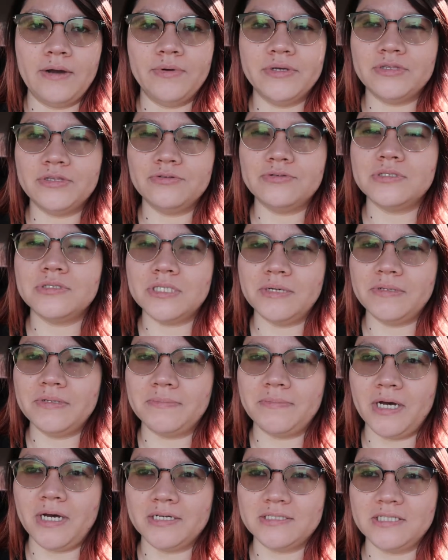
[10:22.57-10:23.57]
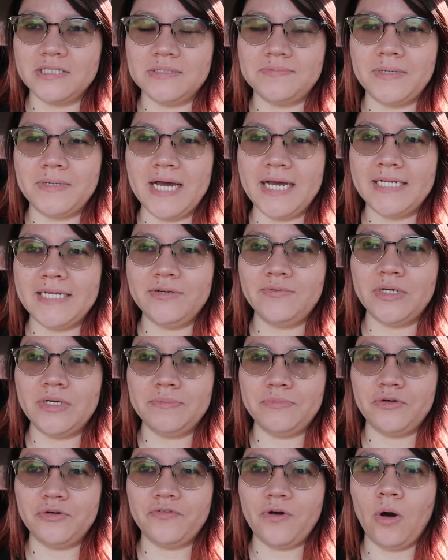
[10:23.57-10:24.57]
I went through some of the boxes, but I didn't
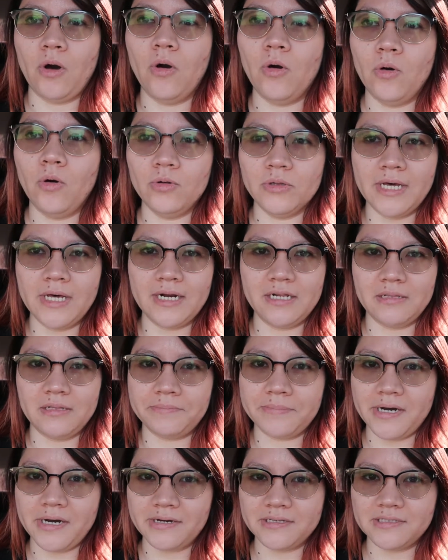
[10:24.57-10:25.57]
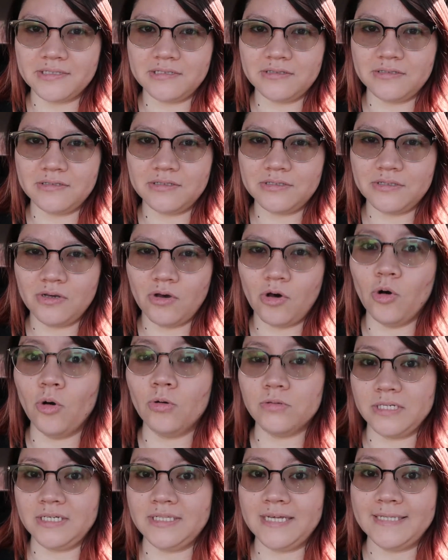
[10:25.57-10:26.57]
want to move a whole lot of the boxes
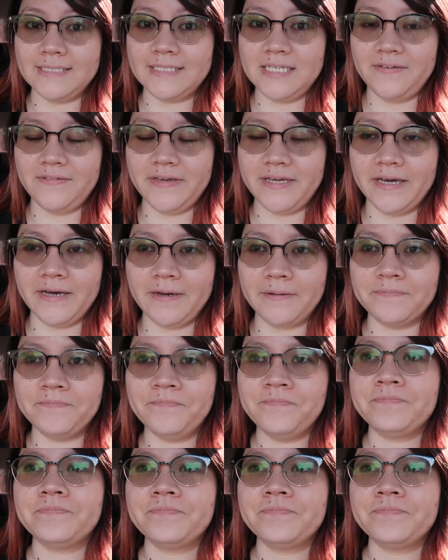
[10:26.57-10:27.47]
holding that TV up.